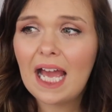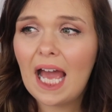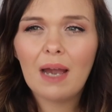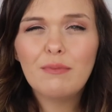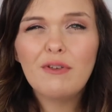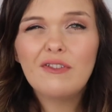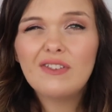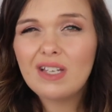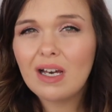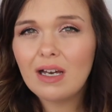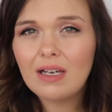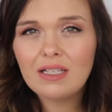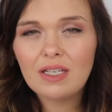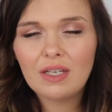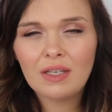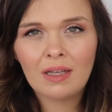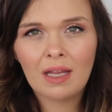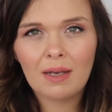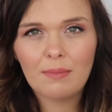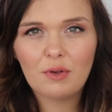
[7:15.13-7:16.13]
And we started
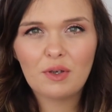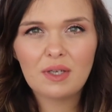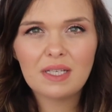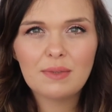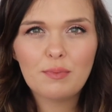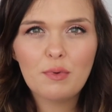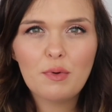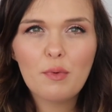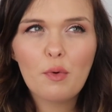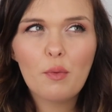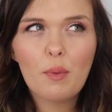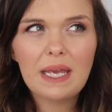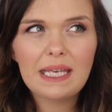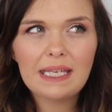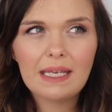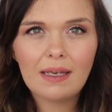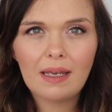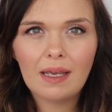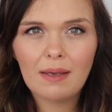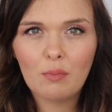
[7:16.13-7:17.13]
doing that because we were
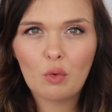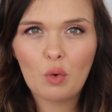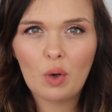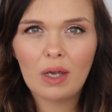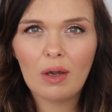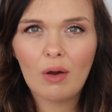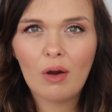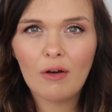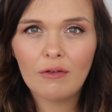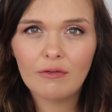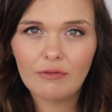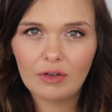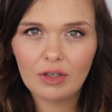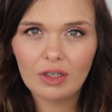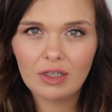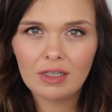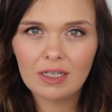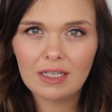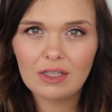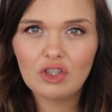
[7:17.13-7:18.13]
waking him quite
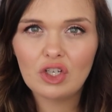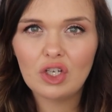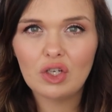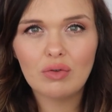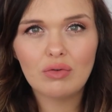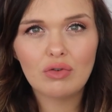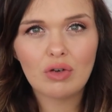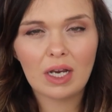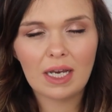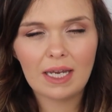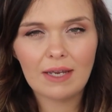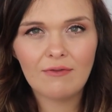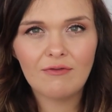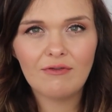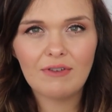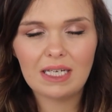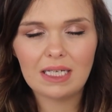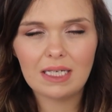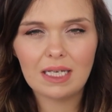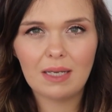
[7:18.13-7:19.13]
often to try and
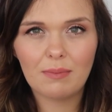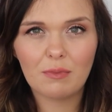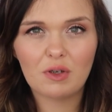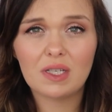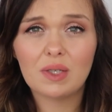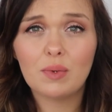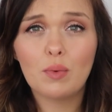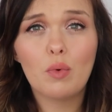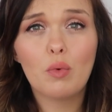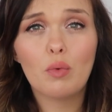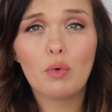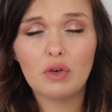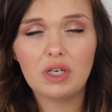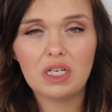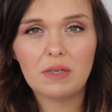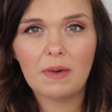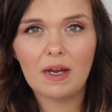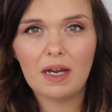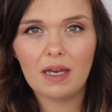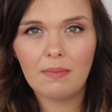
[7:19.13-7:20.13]
feed him because we were
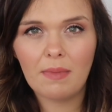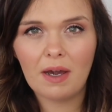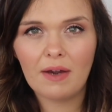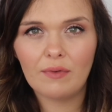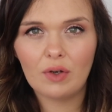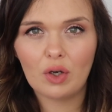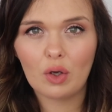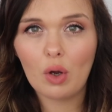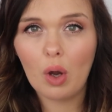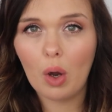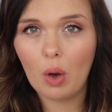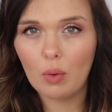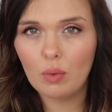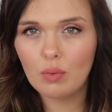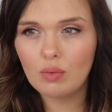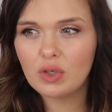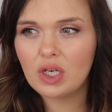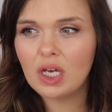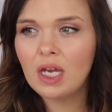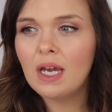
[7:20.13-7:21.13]
worried about him having a
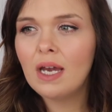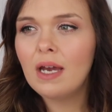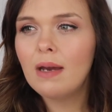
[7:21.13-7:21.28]
cold.